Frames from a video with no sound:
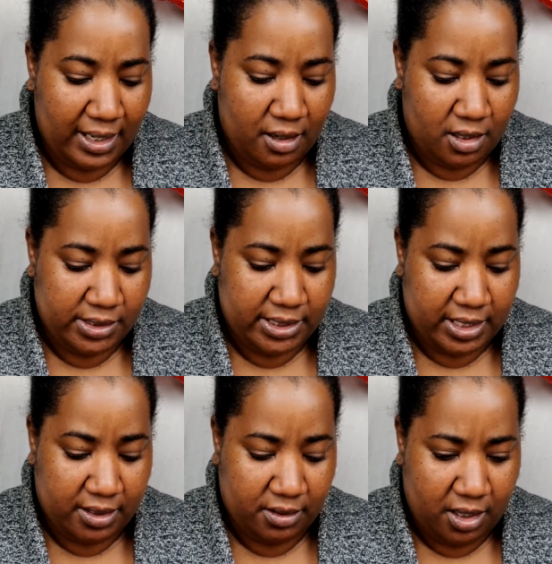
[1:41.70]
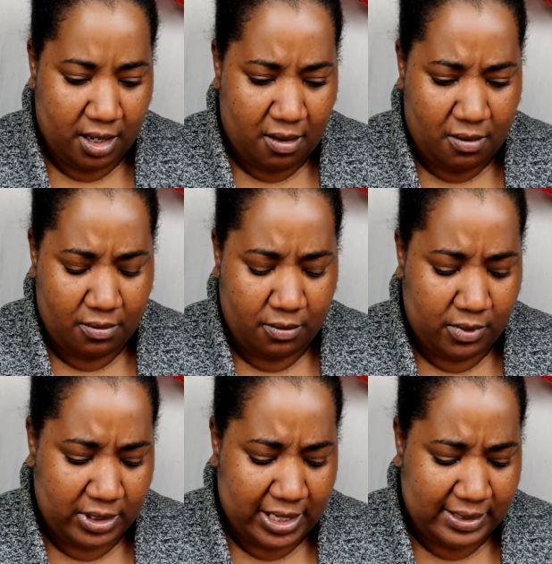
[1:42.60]
Ulta,
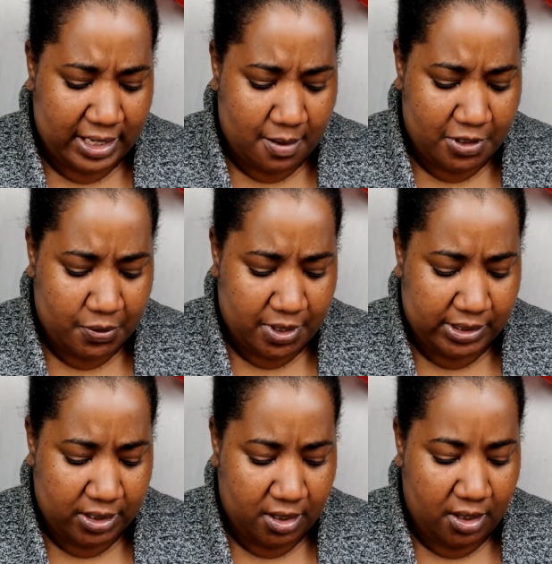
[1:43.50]
did I say how much it was?